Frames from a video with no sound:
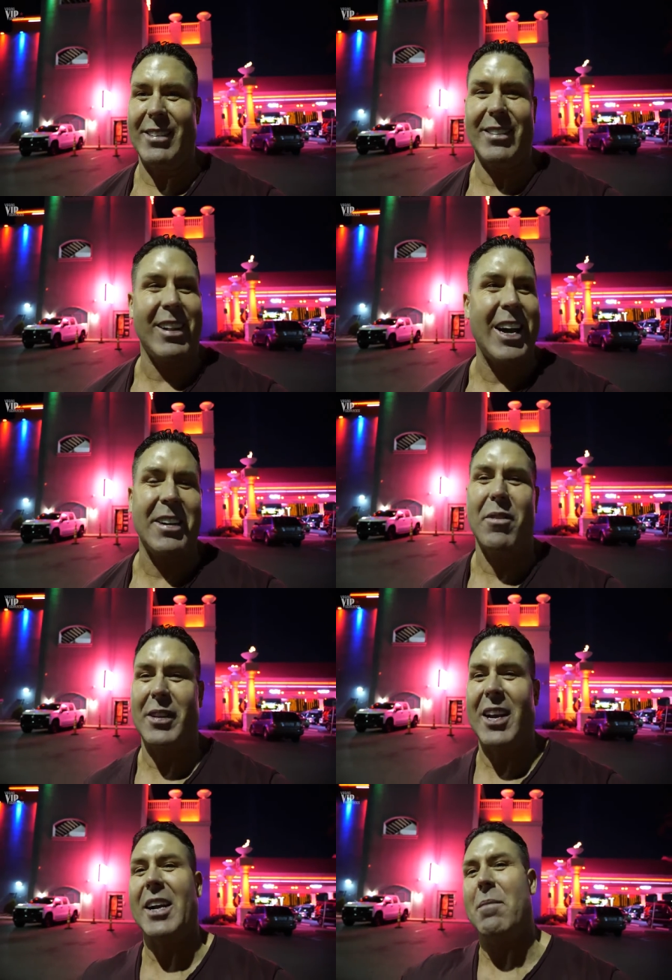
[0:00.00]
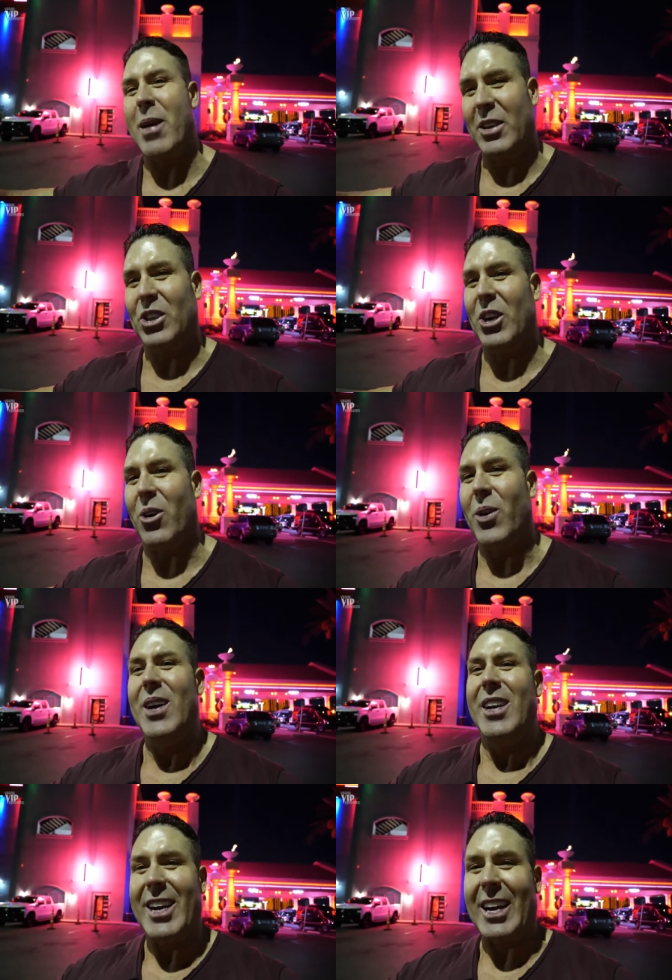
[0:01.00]
That's a lot different than like a men's show.
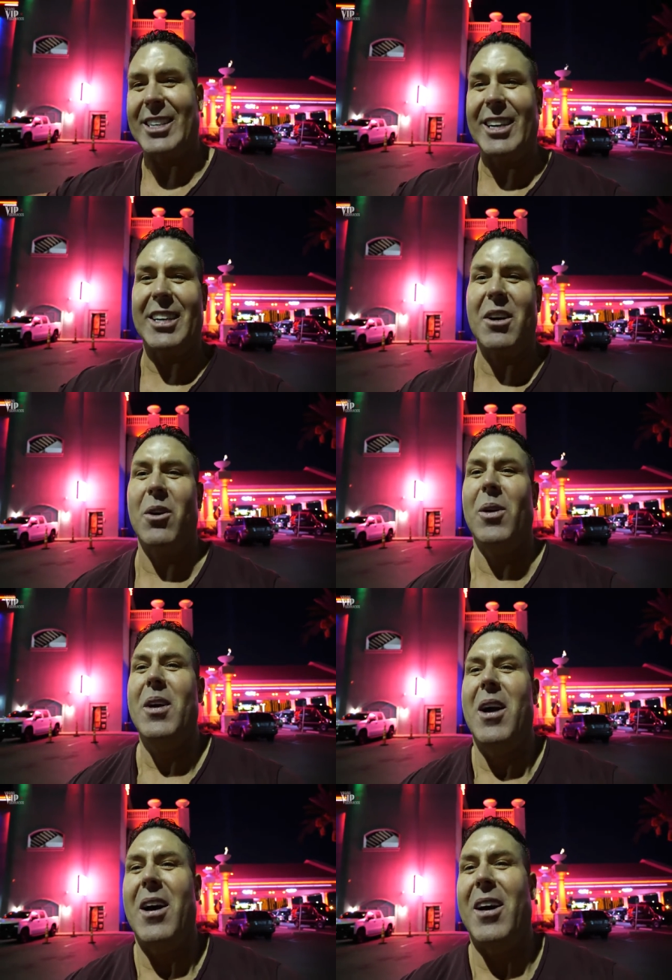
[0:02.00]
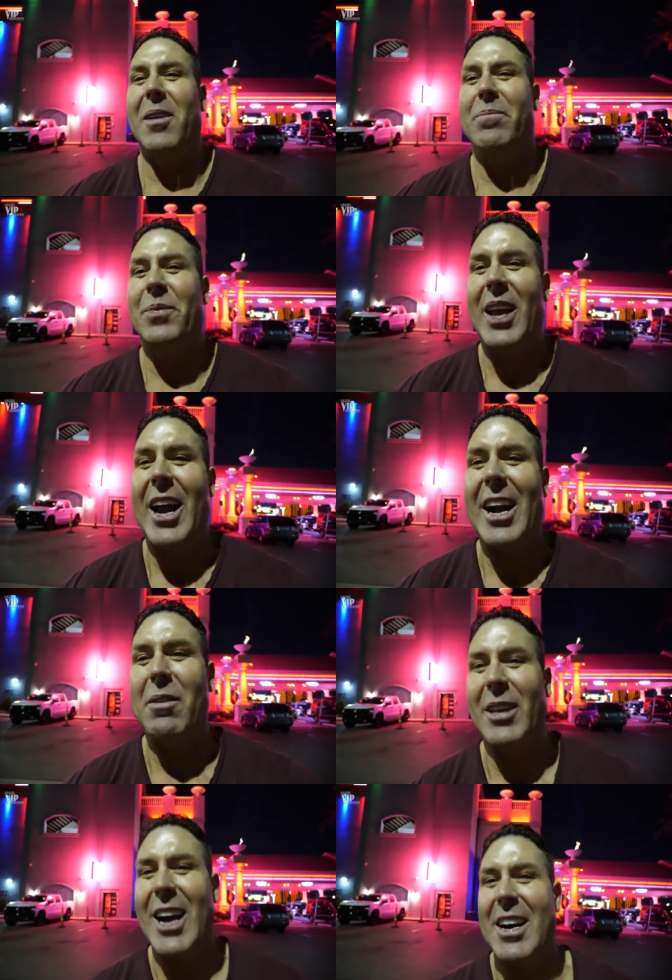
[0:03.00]
You actually get to go um, hang
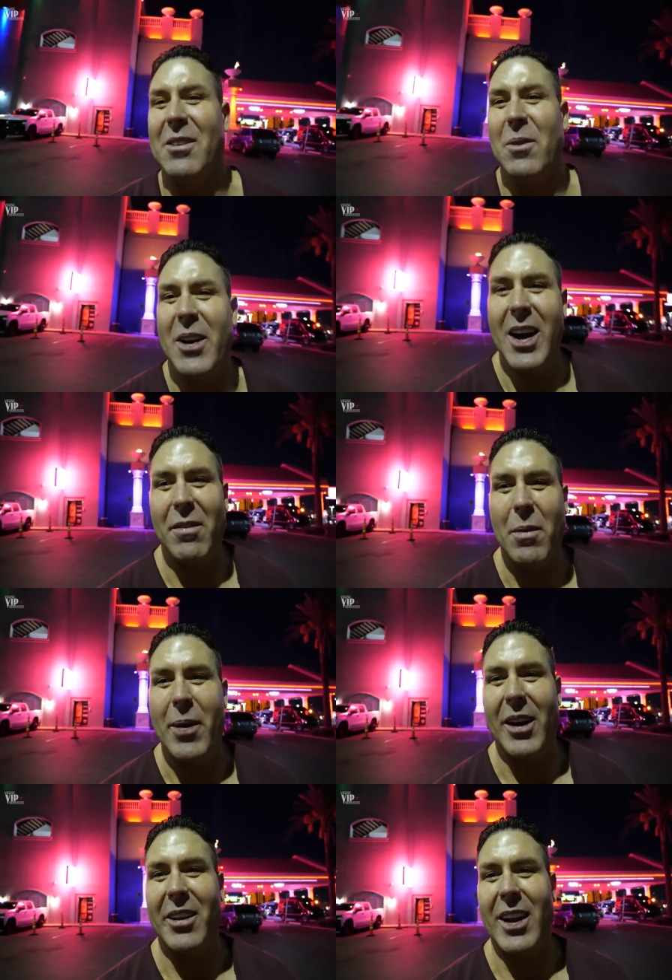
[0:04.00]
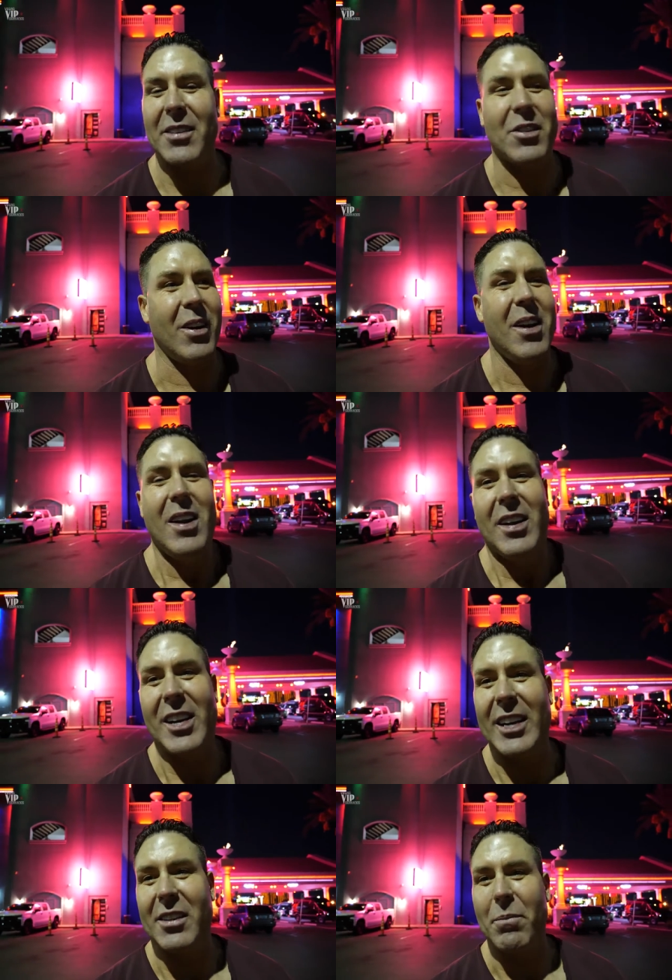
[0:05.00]
out with the guys and whatnot if you pay a little extra. You
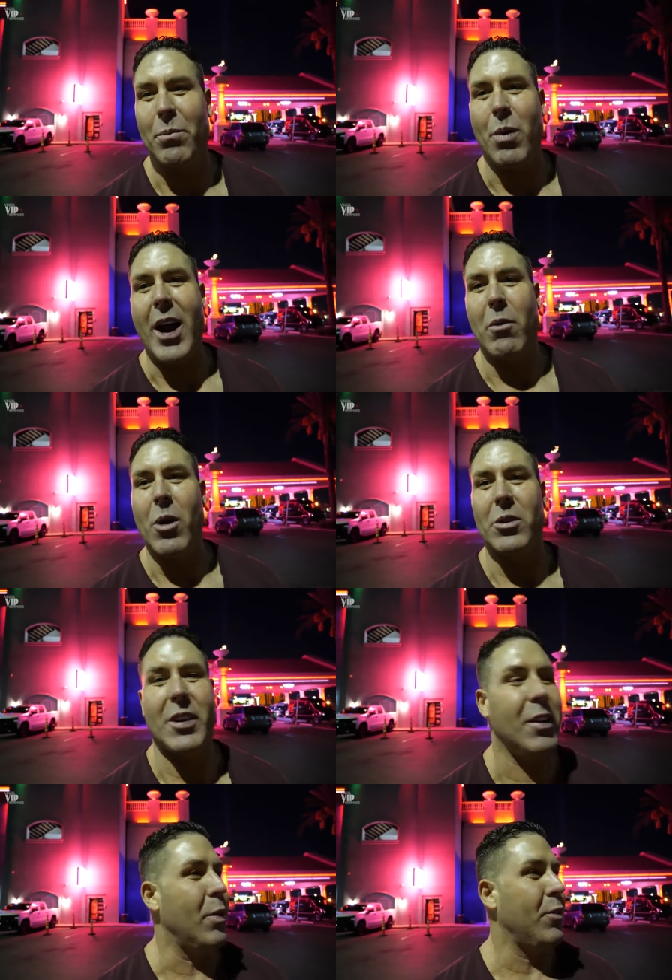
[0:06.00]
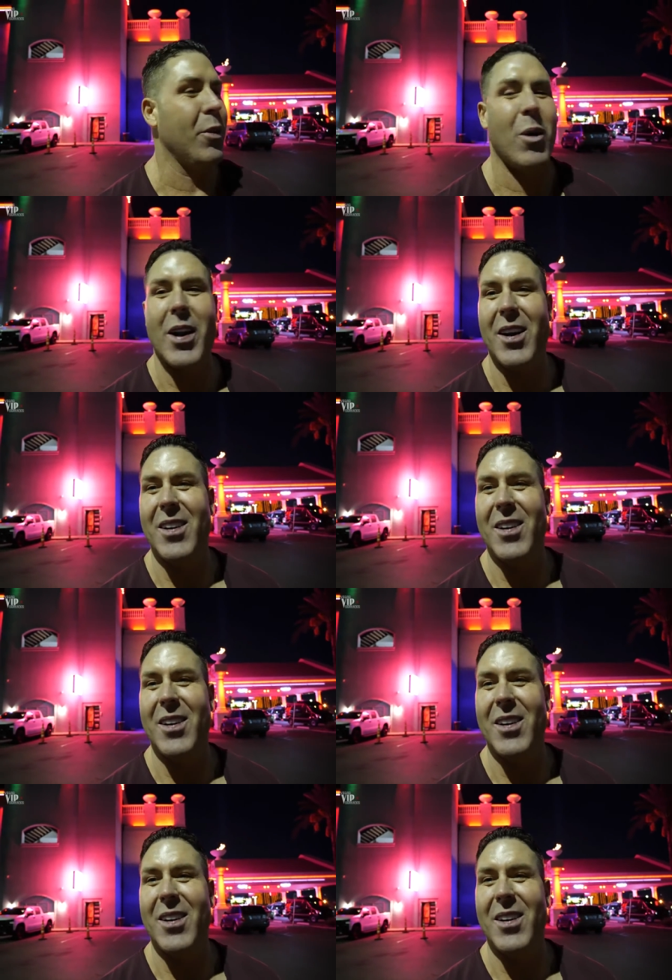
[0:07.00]
can get the bride roasted if you want to,